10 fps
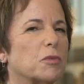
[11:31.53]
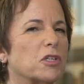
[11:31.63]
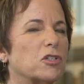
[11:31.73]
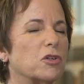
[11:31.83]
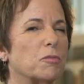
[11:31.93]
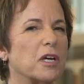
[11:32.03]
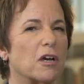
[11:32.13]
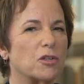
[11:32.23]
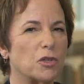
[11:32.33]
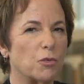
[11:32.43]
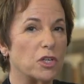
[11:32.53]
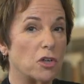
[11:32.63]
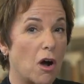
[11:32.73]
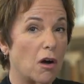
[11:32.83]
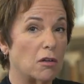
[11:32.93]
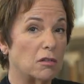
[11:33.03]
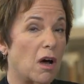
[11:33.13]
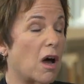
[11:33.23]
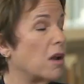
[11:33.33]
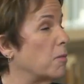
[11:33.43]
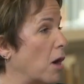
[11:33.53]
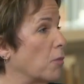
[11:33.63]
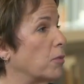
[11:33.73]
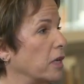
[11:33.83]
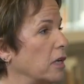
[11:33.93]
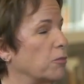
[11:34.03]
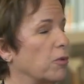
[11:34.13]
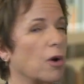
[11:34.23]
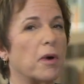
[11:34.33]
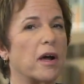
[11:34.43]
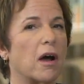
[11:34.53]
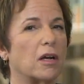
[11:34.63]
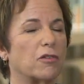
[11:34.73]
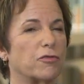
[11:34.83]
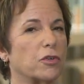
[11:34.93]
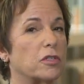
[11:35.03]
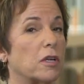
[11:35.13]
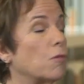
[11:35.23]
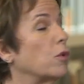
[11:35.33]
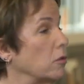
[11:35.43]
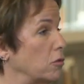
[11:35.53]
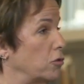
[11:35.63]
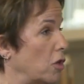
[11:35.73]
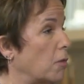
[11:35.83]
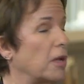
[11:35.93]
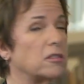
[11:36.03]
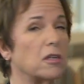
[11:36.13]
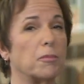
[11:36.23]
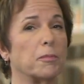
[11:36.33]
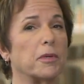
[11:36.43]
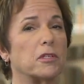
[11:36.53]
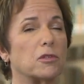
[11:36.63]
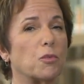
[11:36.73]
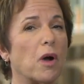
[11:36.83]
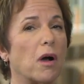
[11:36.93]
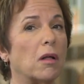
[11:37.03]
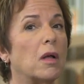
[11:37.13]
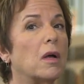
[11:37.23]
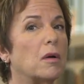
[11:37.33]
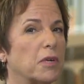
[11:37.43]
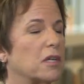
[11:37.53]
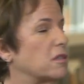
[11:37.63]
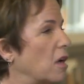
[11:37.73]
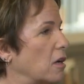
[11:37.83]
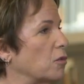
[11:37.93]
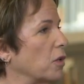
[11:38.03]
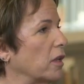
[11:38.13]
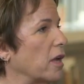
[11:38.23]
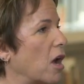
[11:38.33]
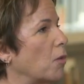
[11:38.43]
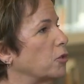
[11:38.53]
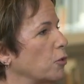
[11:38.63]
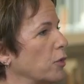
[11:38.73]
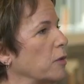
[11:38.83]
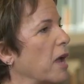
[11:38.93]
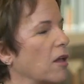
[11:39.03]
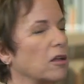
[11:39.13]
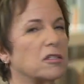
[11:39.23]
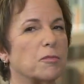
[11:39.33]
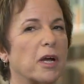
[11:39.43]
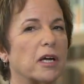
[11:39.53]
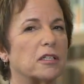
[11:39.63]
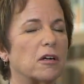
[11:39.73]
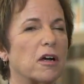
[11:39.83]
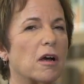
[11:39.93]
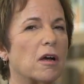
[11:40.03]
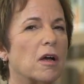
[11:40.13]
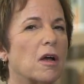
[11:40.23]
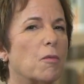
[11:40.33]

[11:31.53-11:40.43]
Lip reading: to me too, because we talk a lot about eating probiotic foods. And we talk about supplements as well, because that can really help to rebalance the bacteria.